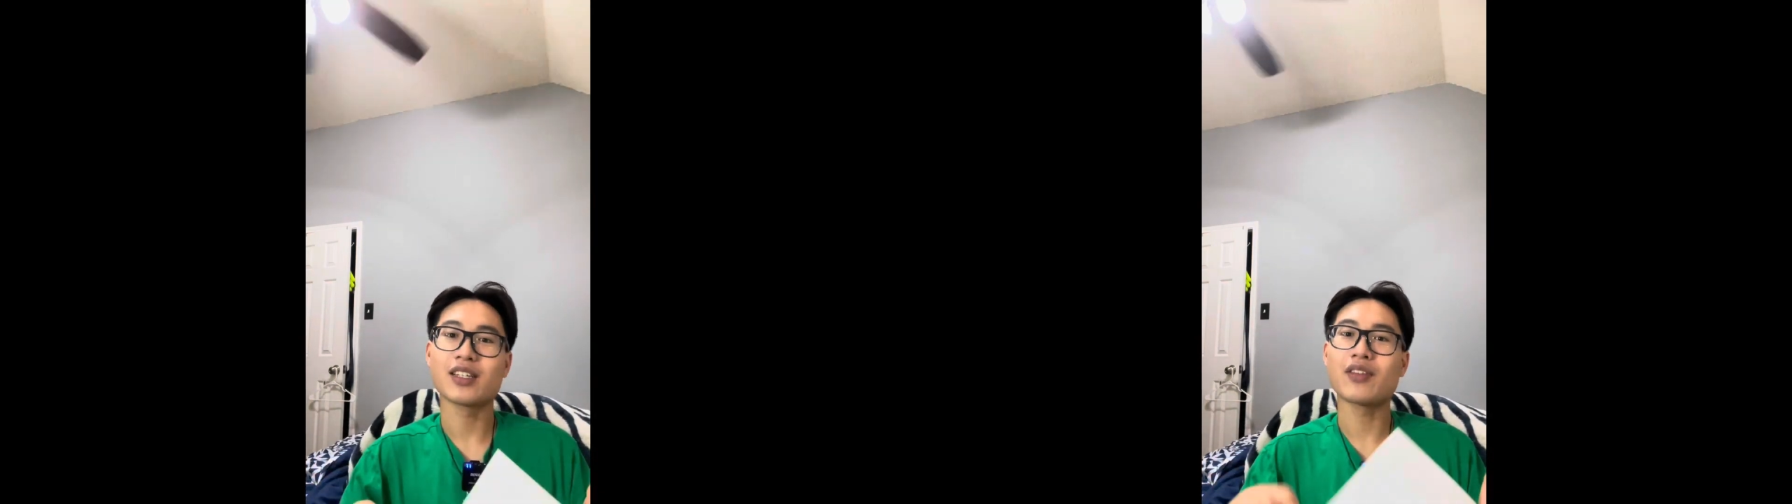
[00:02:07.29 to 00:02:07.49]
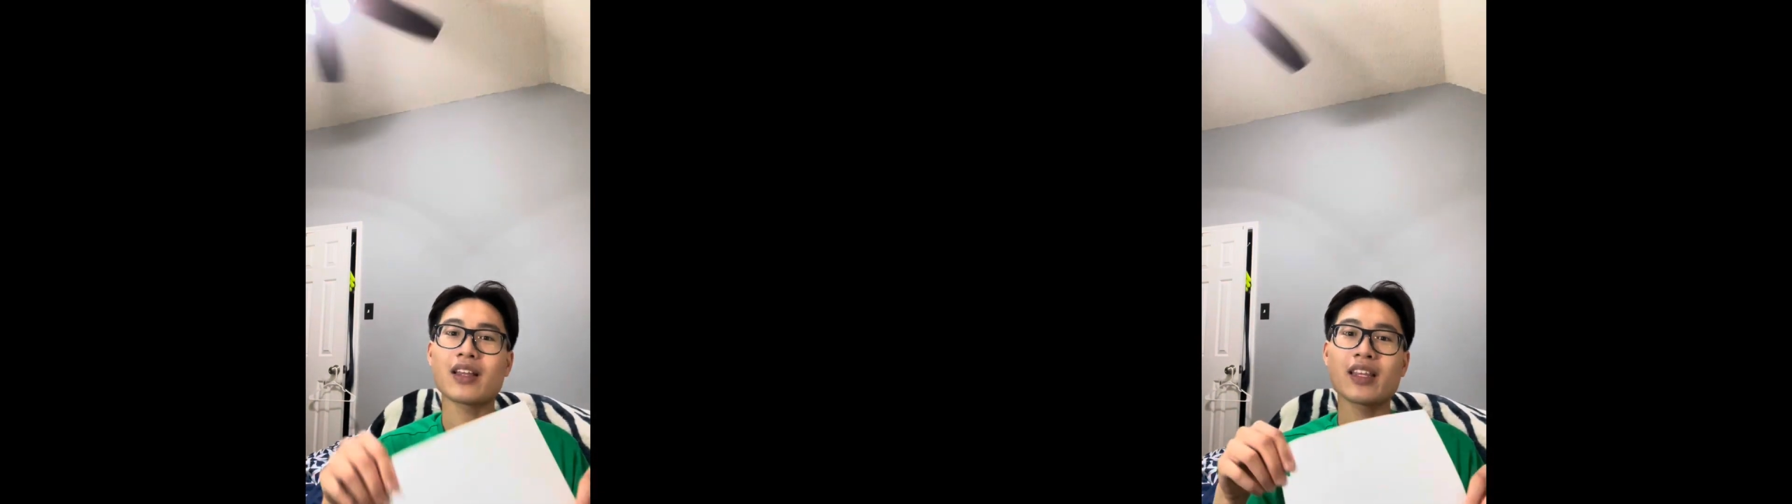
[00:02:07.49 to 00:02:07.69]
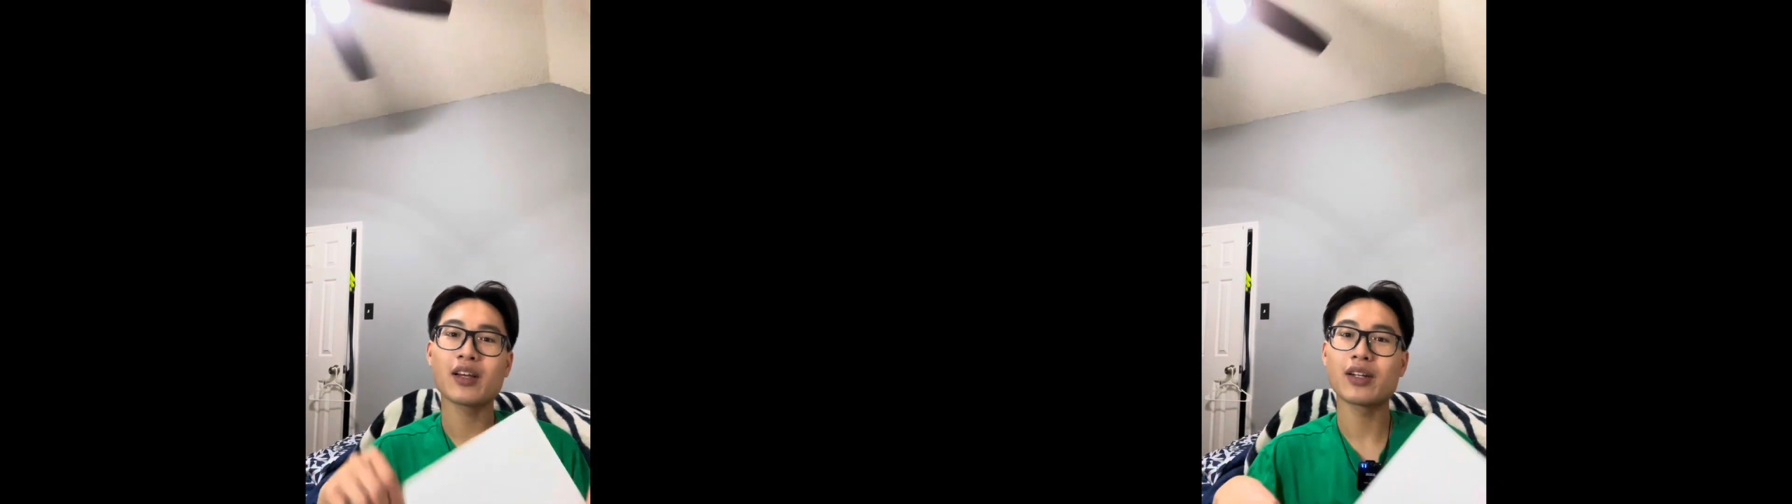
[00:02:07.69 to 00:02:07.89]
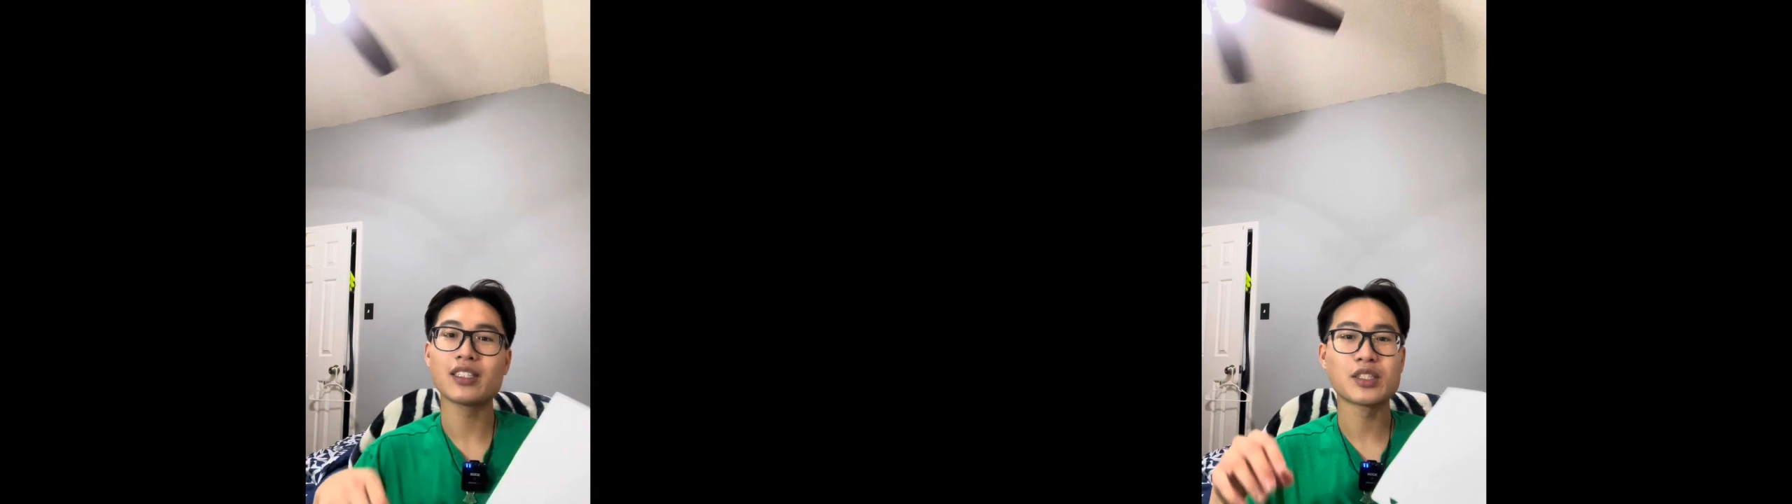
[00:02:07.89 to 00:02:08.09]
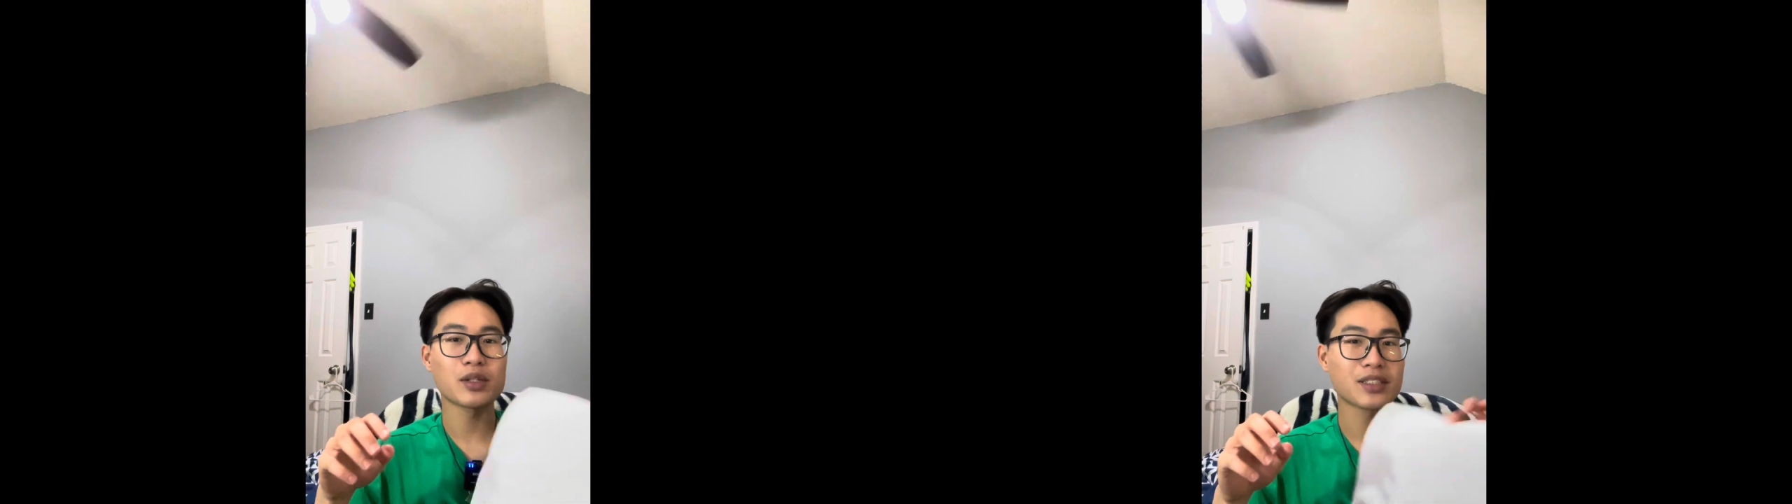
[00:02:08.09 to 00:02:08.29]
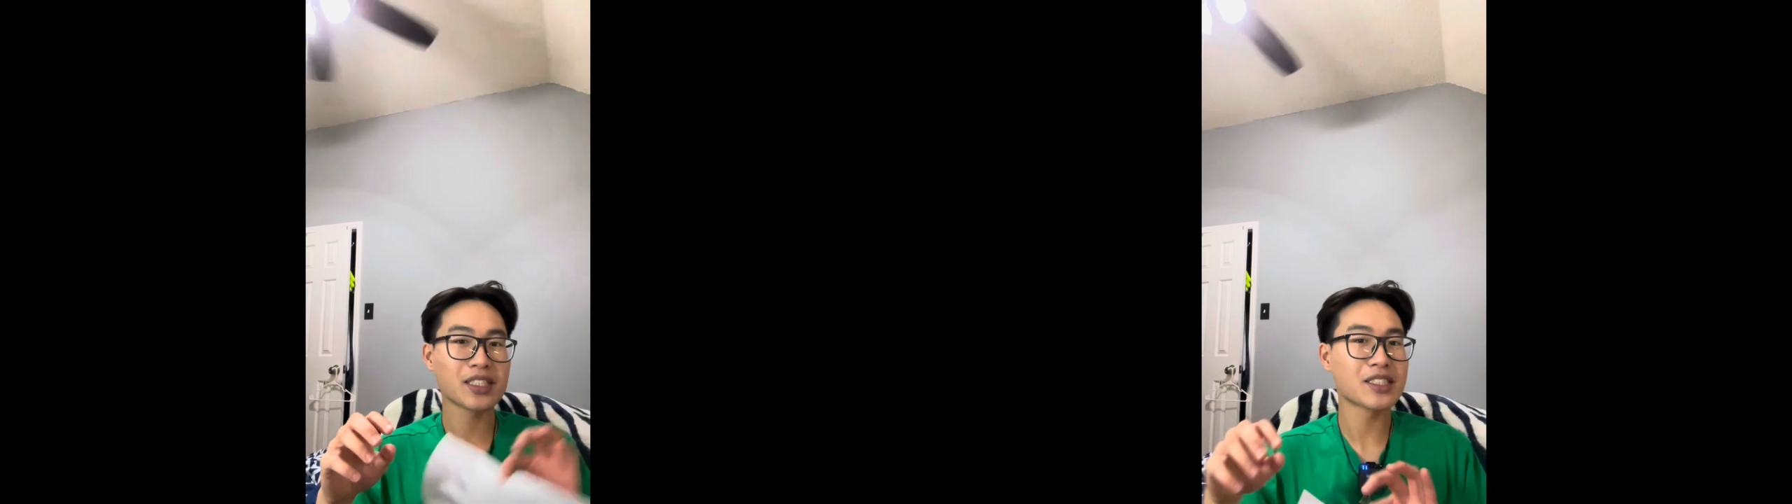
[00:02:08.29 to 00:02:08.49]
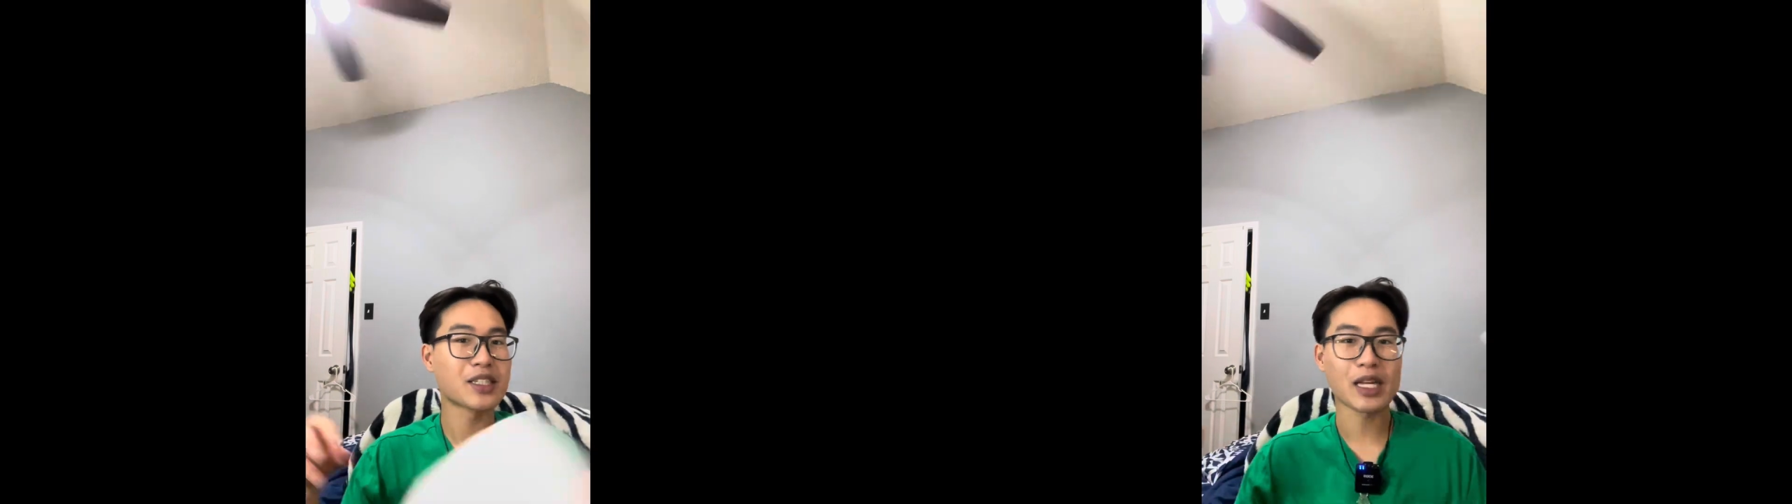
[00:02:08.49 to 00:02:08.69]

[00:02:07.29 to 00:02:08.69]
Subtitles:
If that thing did 0 to 60 in